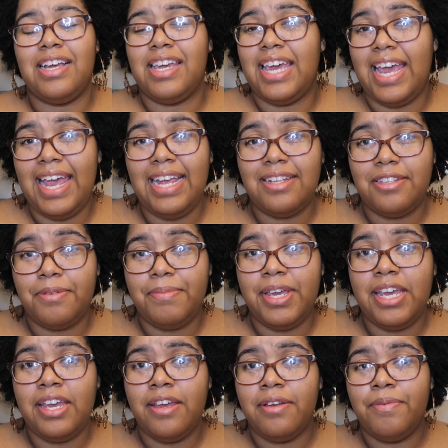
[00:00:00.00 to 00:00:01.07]
a cake to
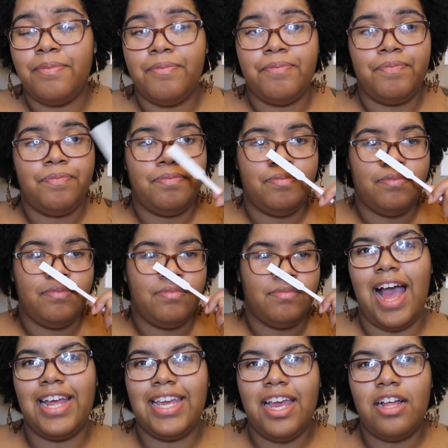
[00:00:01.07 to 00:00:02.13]
me.
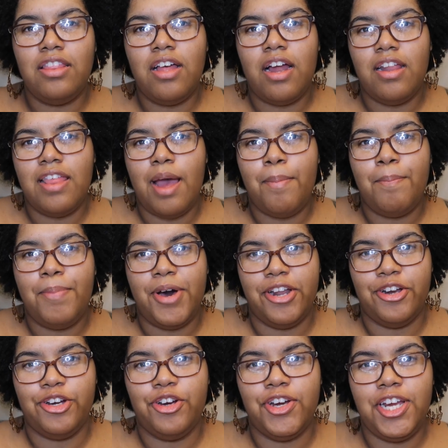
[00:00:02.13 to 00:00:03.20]
I get a lot of that
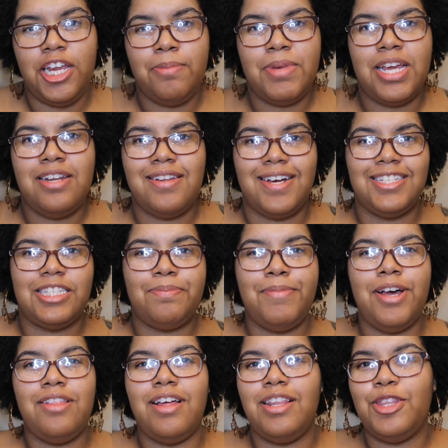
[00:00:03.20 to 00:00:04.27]
buttercream. It does
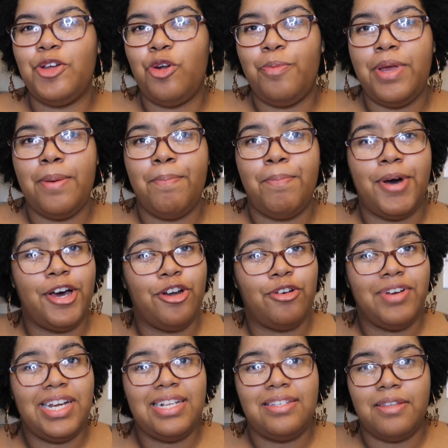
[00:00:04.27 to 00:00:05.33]
smell a little bit
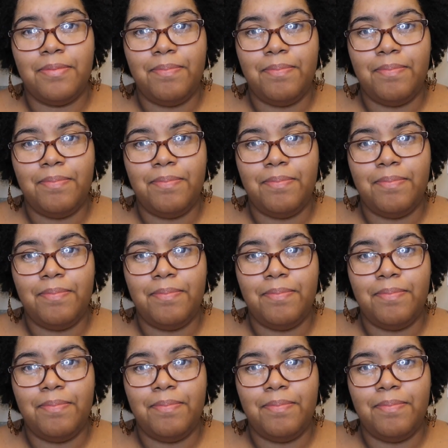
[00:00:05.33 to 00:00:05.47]
buttery to